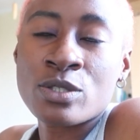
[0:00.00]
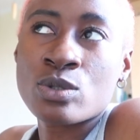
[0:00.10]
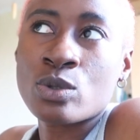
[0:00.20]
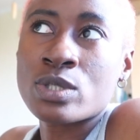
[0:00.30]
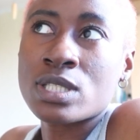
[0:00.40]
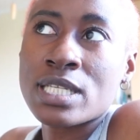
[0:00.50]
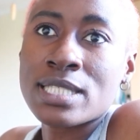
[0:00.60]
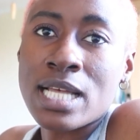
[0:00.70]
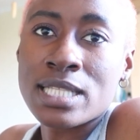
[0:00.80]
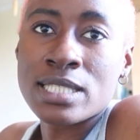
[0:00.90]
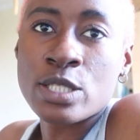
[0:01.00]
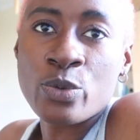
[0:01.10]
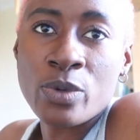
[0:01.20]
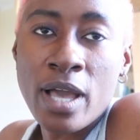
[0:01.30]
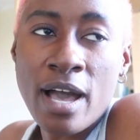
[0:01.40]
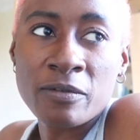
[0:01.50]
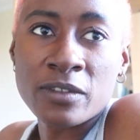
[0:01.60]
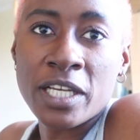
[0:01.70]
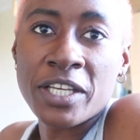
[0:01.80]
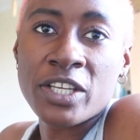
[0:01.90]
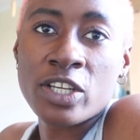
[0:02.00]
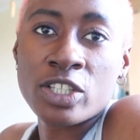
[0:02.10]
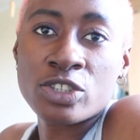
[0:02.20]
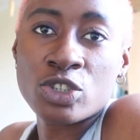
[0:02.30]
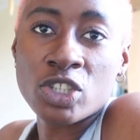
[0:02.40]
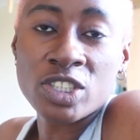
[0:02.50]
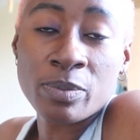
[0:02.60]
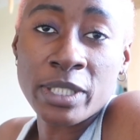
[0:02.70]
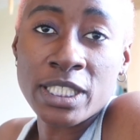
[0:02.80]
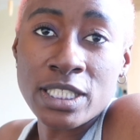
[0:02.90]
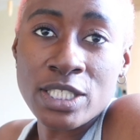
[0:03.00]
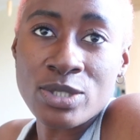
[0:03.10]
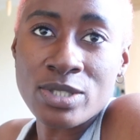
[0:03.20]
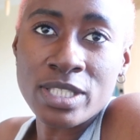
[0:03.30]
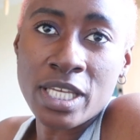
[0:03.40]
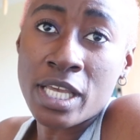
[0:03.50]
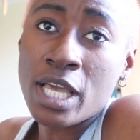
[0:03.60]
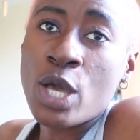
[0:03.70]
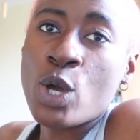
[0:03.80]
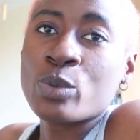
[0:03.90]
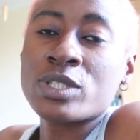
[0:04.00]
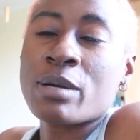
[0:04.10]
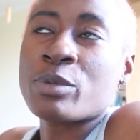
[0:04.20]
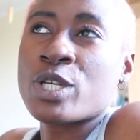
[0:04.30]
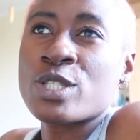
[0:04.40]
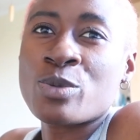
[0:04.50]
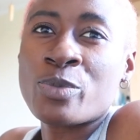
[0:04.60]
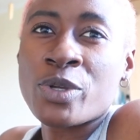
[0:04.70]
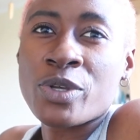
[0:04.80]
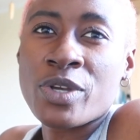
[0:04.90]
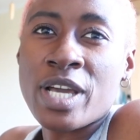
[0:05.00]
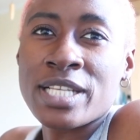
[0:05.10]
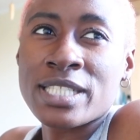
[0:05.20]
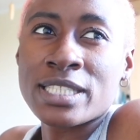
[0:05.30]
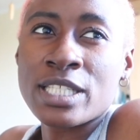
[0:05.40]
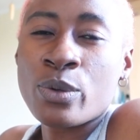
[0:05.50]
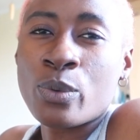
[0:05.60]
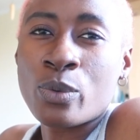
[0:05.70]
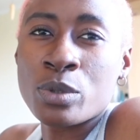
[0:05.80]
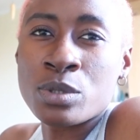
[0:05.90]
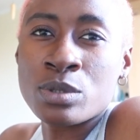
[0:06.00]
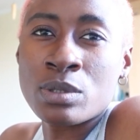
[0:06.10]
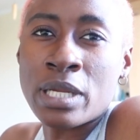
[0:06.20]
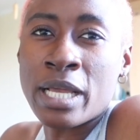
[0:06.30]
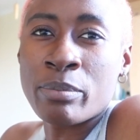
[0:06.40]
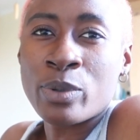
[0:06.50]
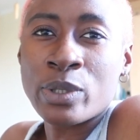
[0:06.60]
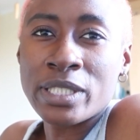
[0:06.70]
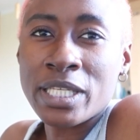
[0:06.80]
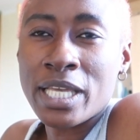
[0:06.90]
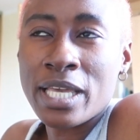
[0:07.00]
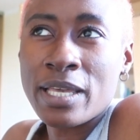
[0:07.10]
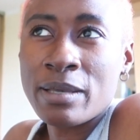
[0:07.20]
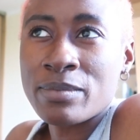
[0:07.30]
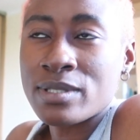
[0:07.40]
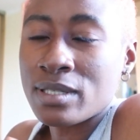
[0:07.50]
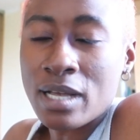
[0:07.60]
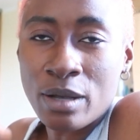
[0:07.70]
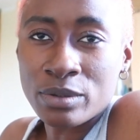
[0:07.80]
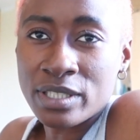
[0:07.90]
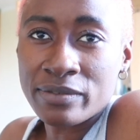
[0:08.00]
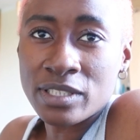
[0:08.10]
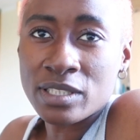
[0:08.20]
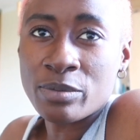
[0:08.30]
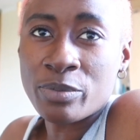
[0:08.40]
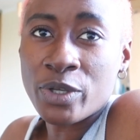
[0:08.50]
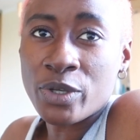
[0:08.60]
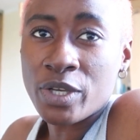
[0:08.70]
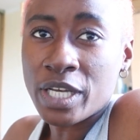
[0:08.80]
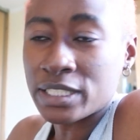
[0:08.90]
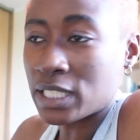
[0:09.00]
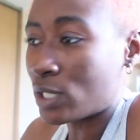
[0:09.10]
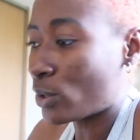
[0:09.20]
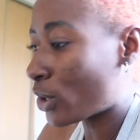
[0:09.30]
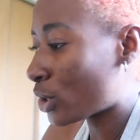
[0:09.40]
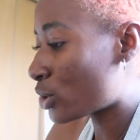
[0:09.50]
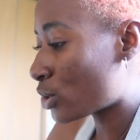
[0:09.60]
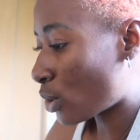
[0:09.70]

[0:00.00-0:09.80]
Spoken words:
So today is Saturday, we have like a church picnic today, which I'm going to bring you guys. I think we want to do like bowling games. I'll definitely bring you guys along.